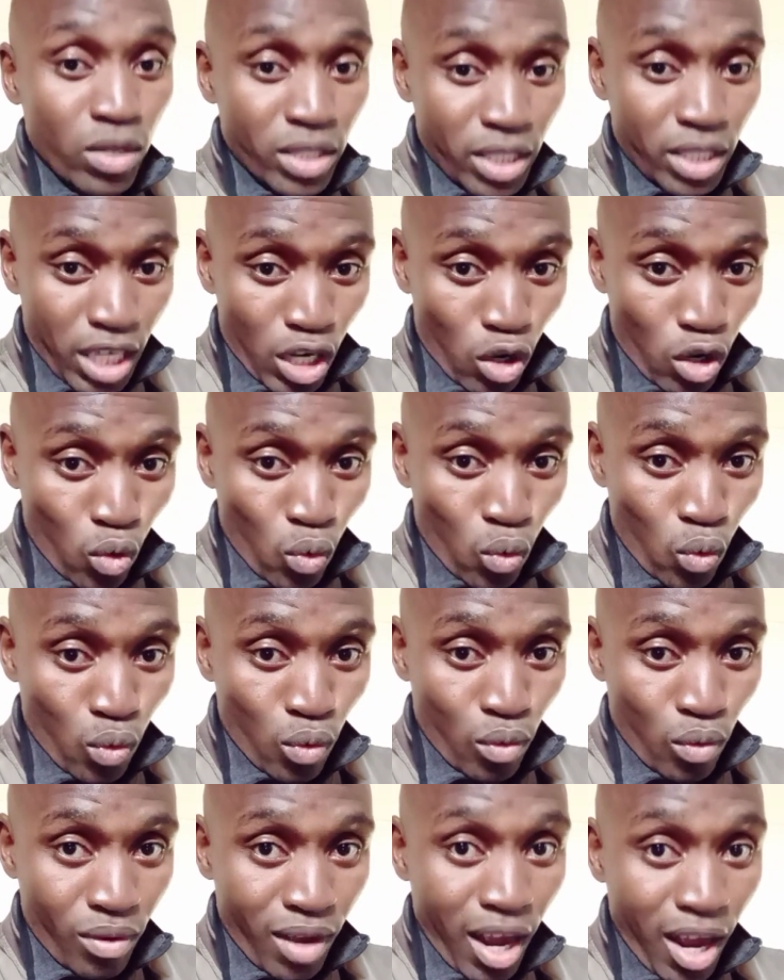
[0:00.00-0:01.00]
tell you
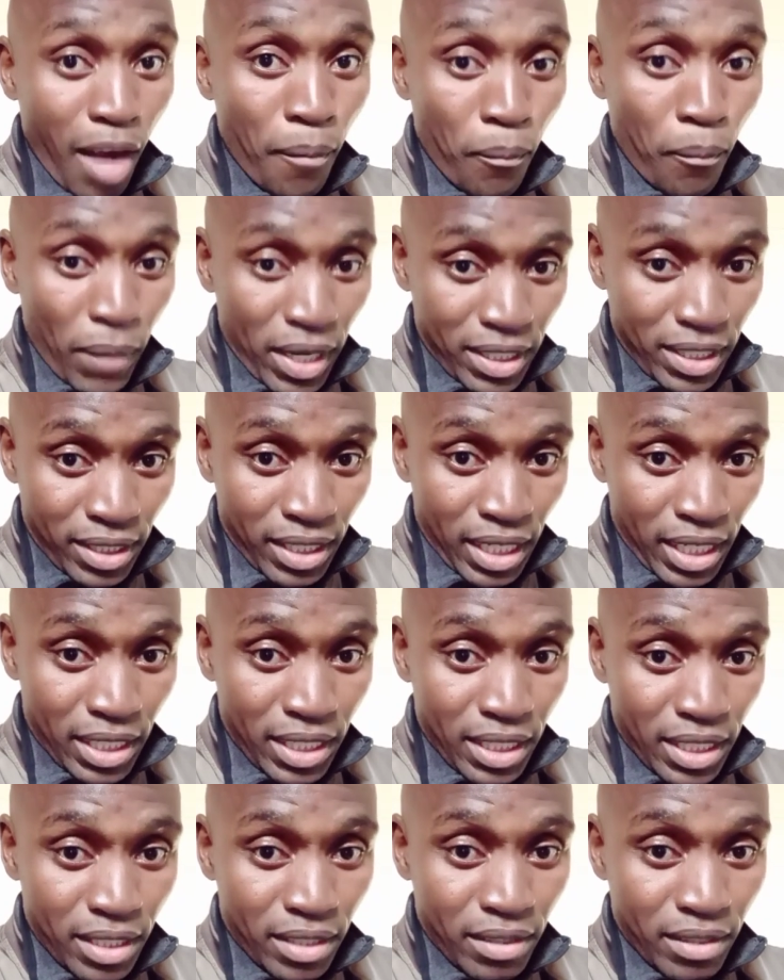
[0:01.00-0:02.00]
my
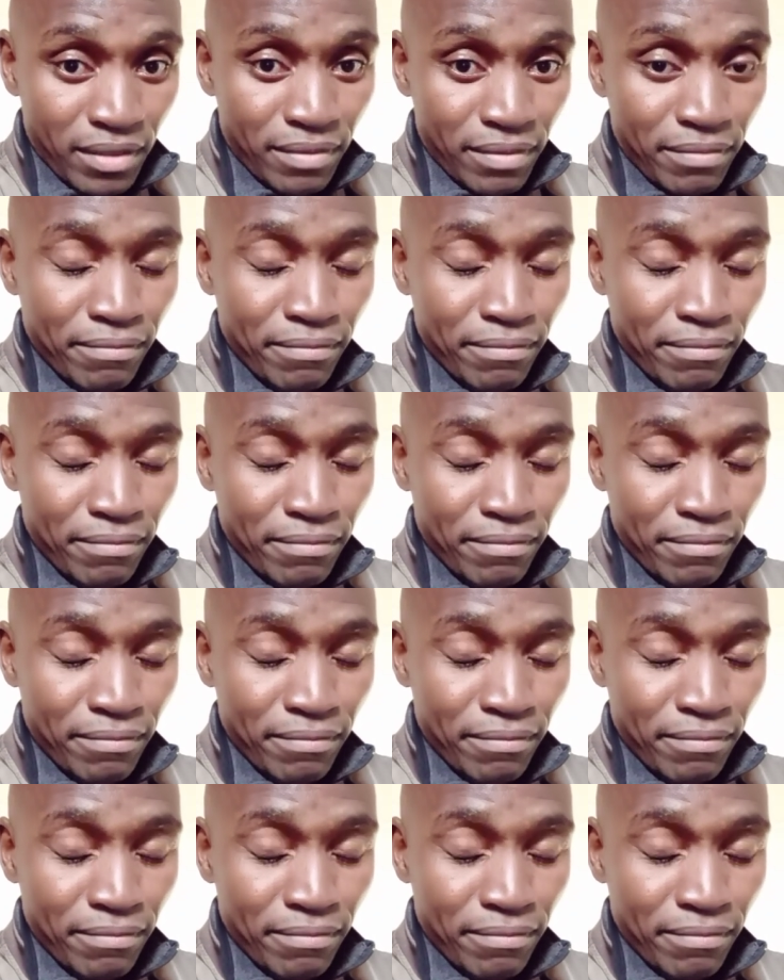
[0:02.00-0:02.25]
strategy.